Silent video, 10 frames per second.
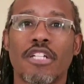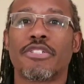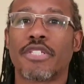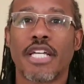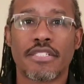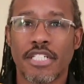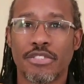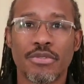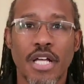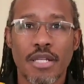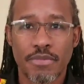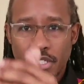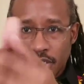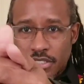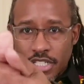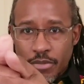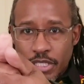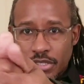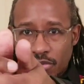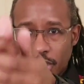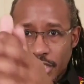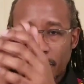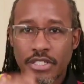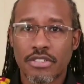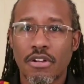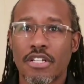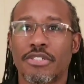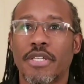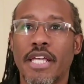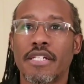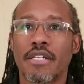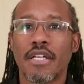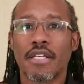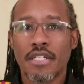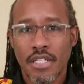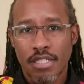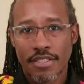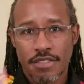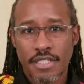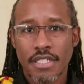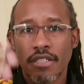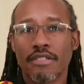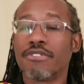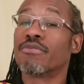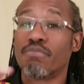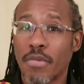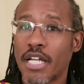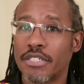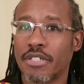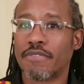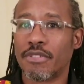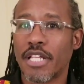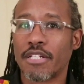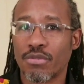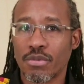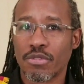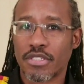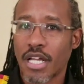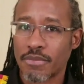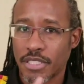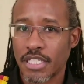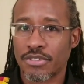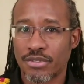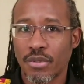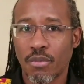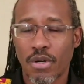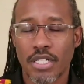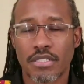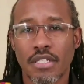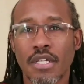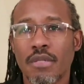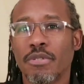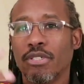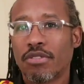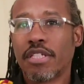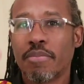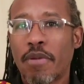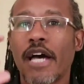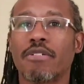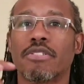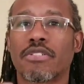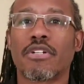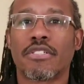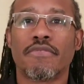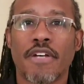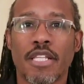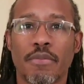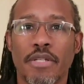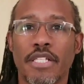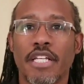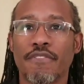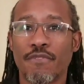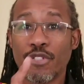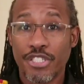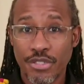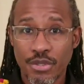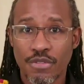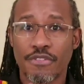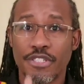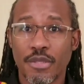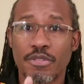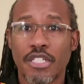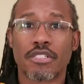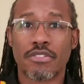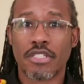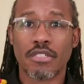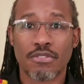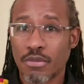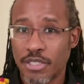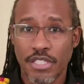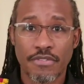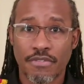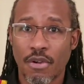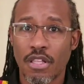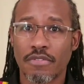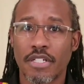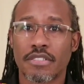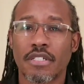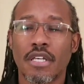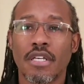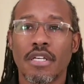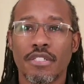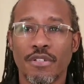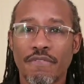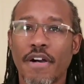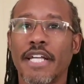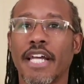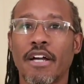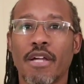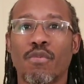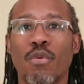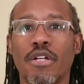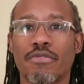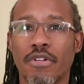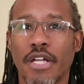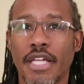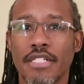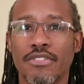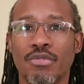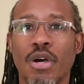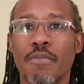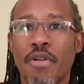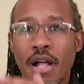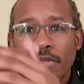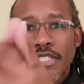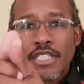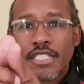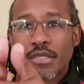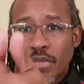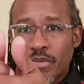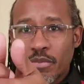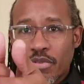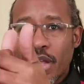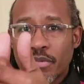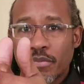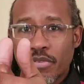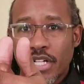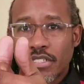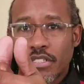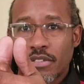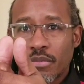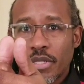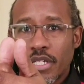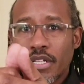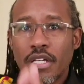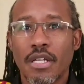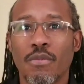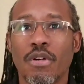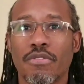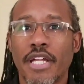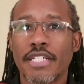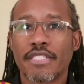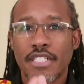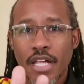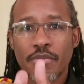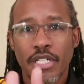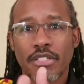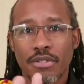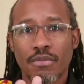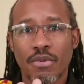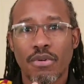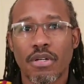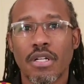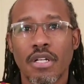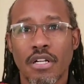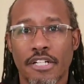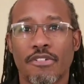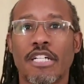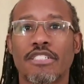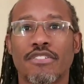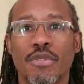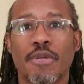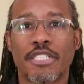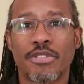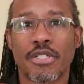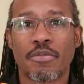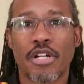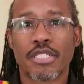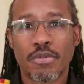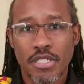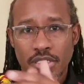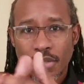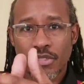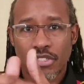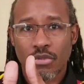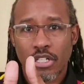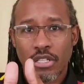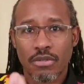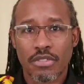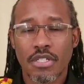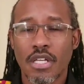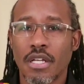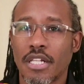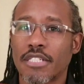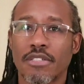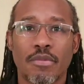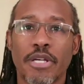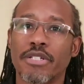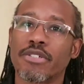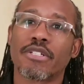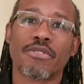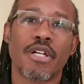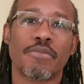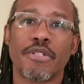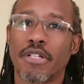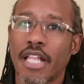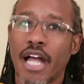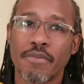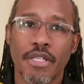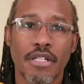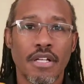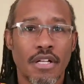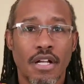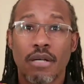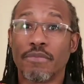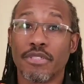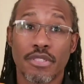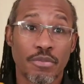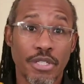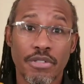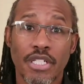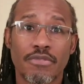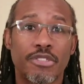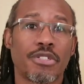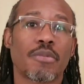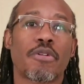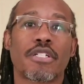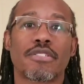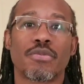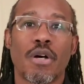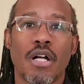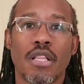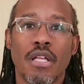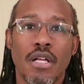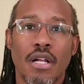as you can. Say two times, get a good sight picture. Run that trigger as hard as you can. And see, mind you, you're going to have to do that numerous times. You can't just do it once. But you'll see a pattern start to develop. And then for you, for your particular skill, it's going to be different for all of us. You'll find out at what range do I probably need to maybe prep and press a little bit. And what range can I be a little more aggressive with my trigger press because I'm so close. And that's going to depend on your grip, your alignment, the purity of your trigger press as well.